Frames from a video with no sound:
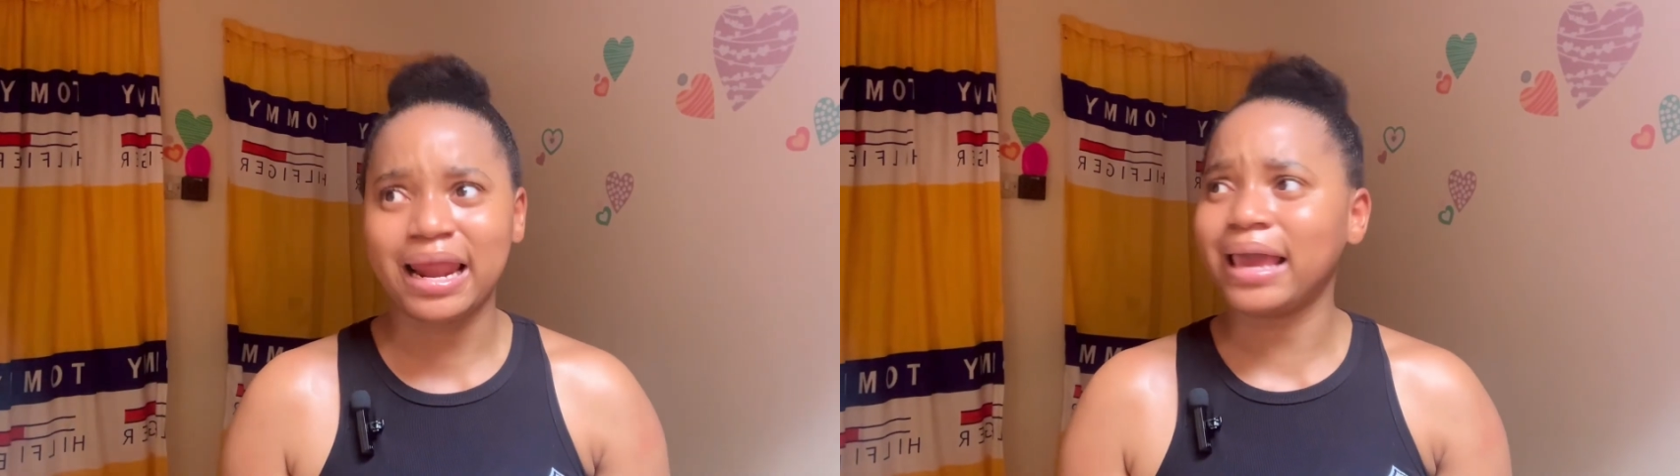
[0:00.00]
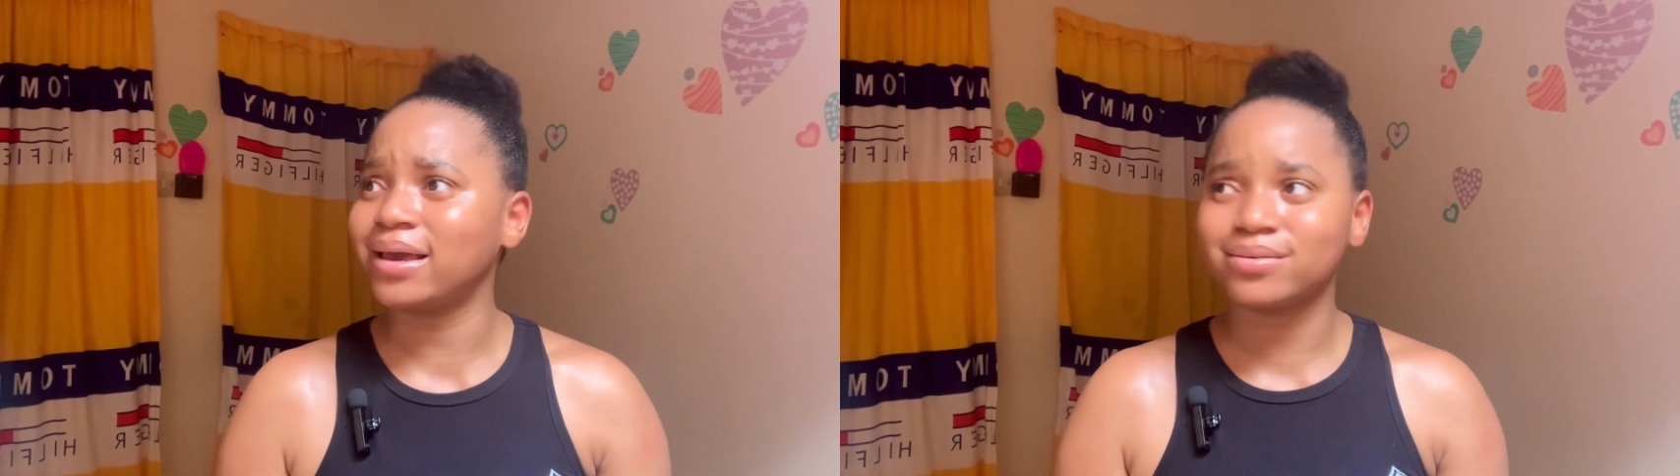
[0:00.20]

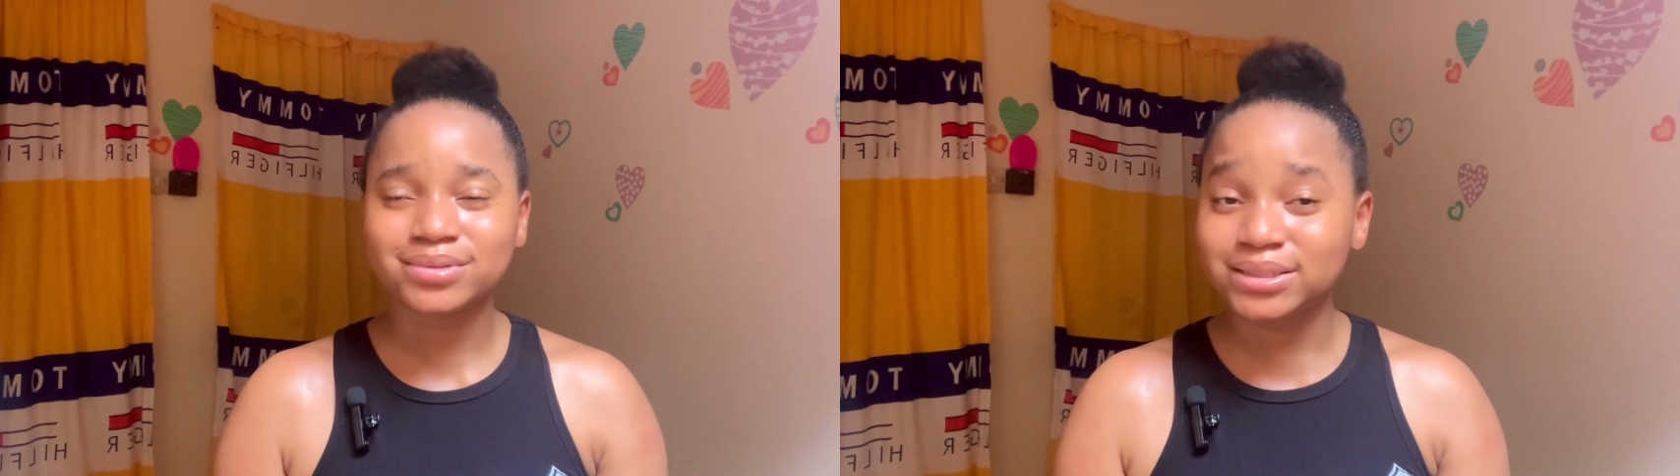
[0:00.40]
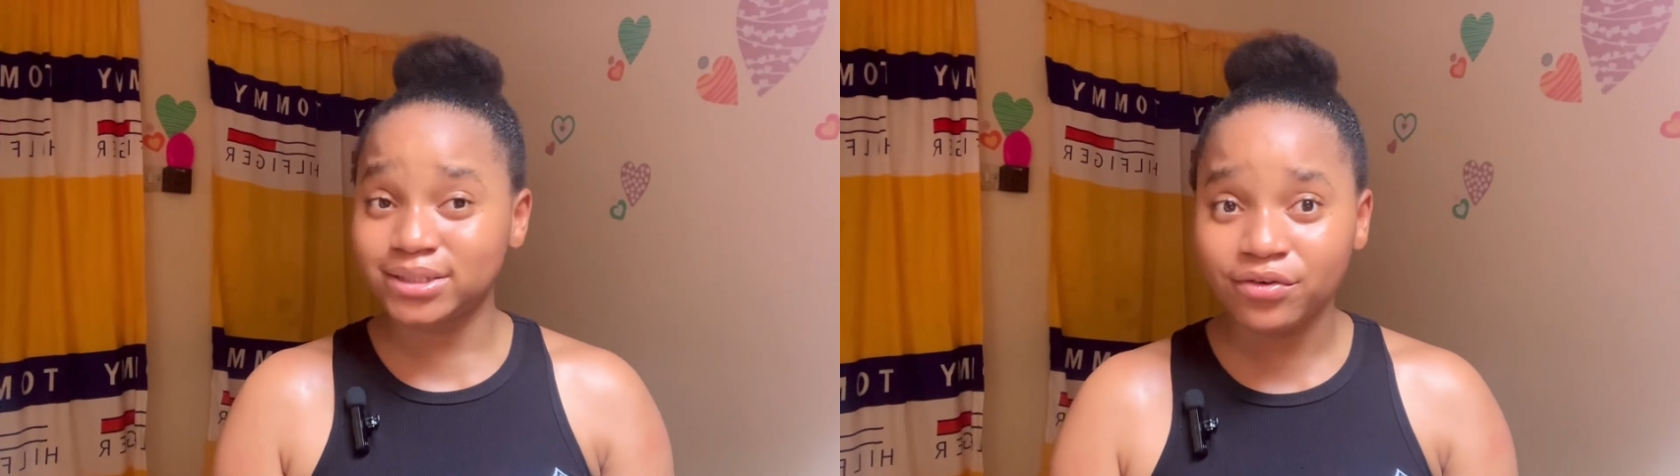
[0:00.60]
like
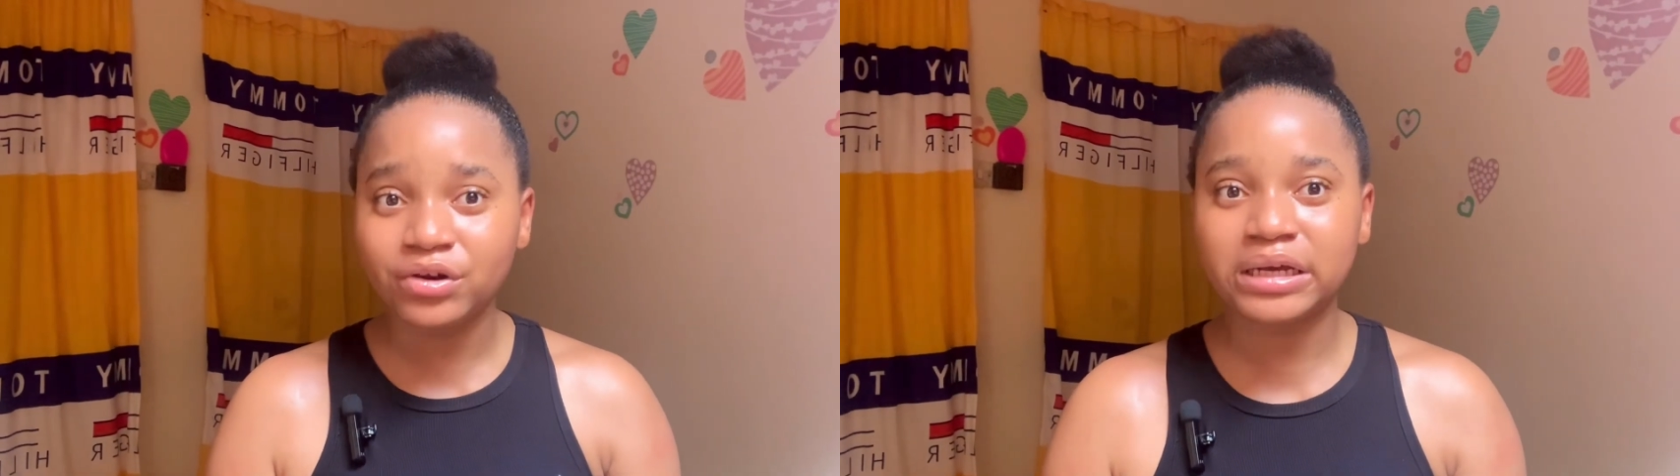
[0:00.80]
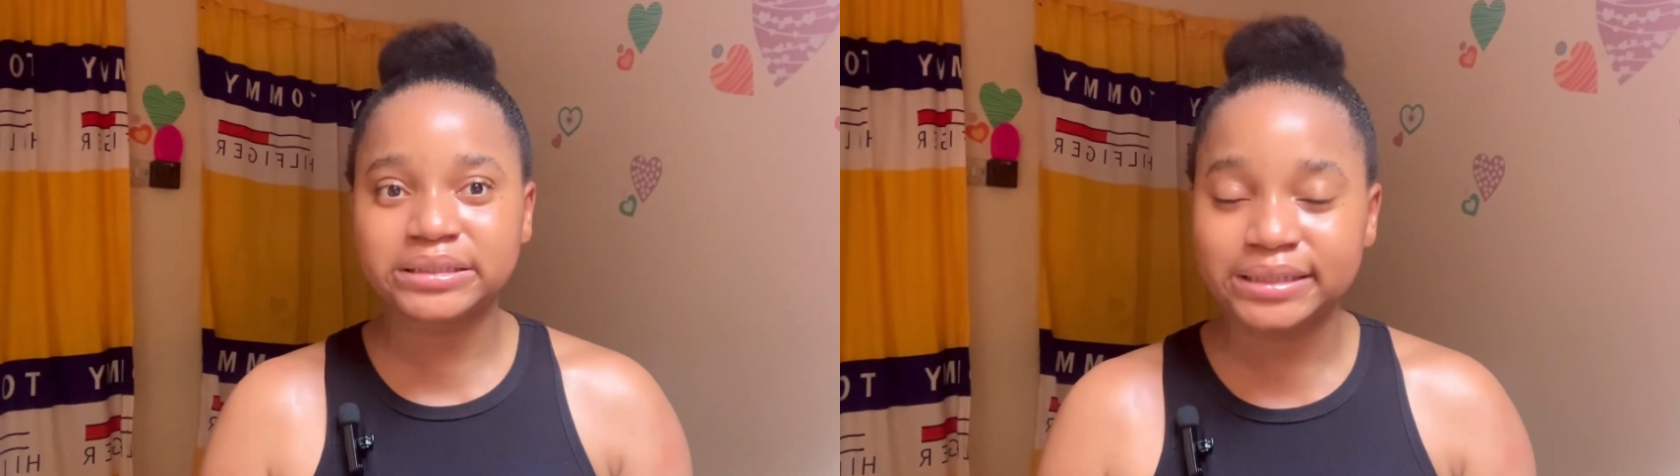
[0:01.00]

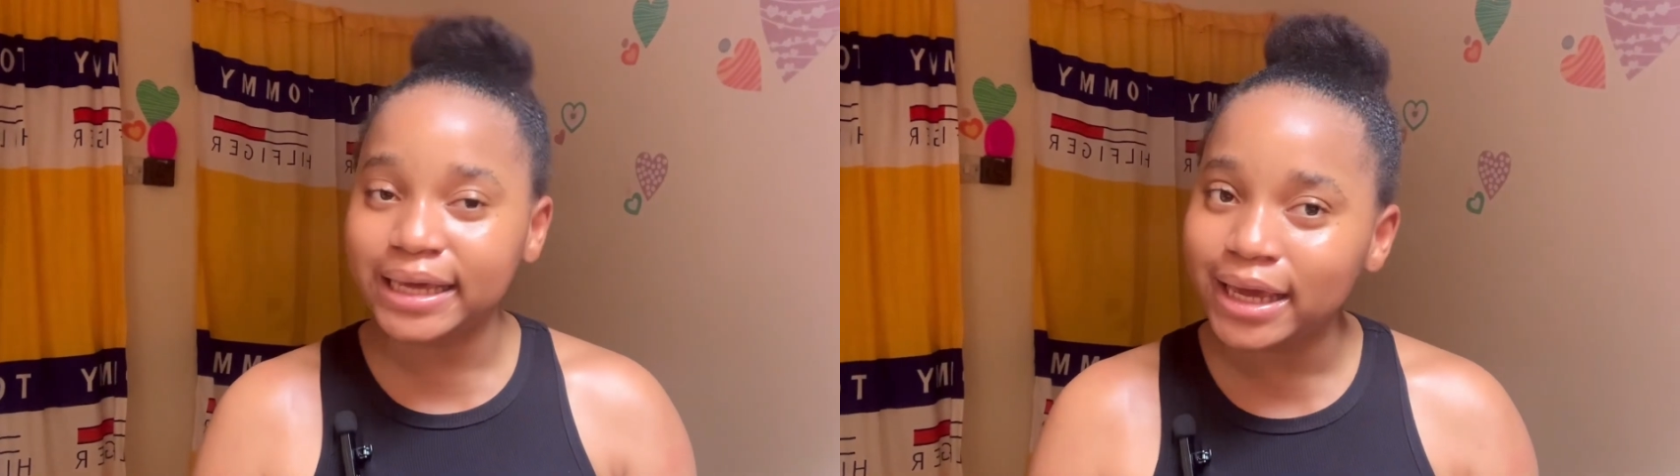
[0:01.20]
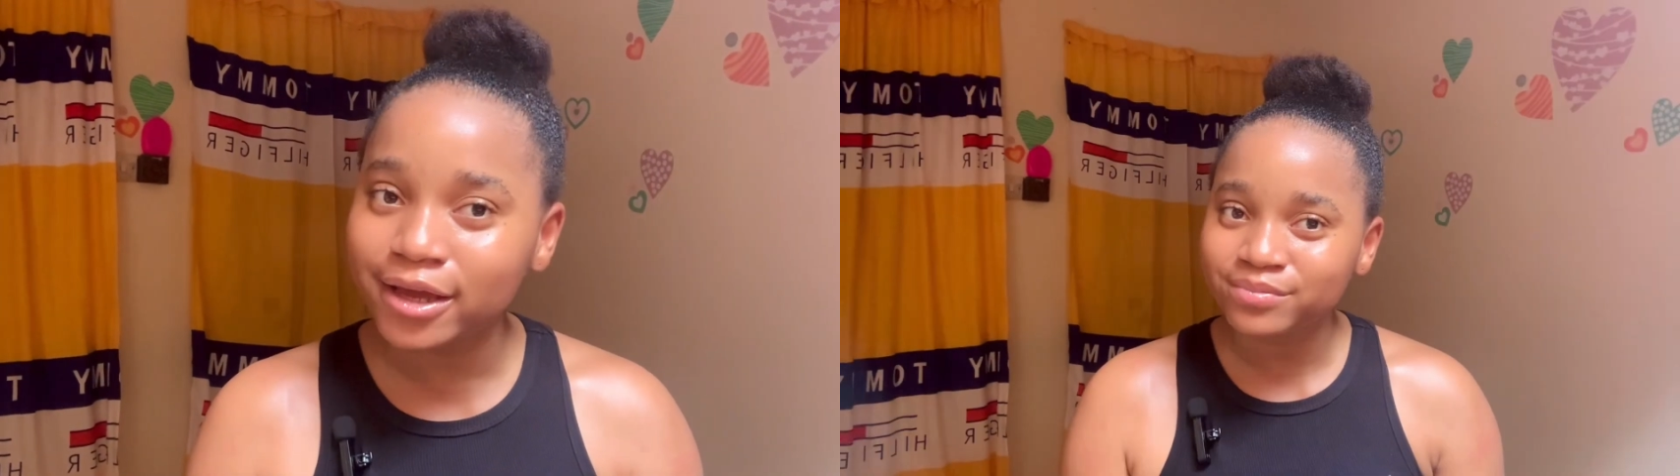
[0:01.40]
seriously,